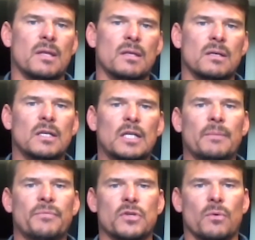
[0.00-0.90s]
method.
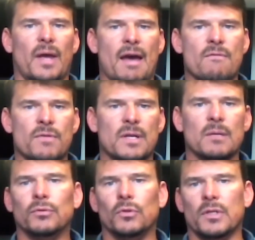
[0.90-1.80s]
So every
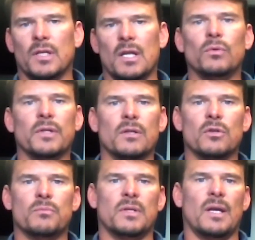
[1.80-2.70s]
employee will
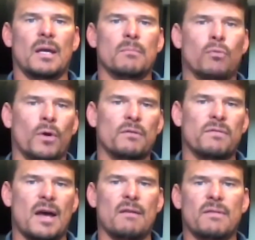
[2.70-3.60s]
either be a 0.5
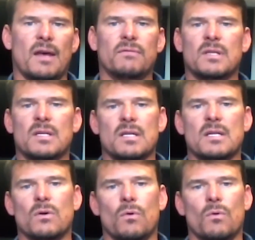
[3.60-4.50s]

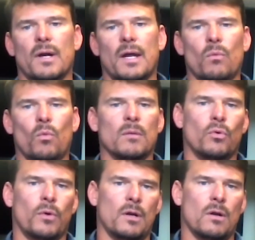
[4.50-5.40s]
FTE or a 1.0
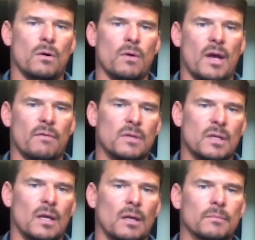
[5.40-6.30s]
FTE.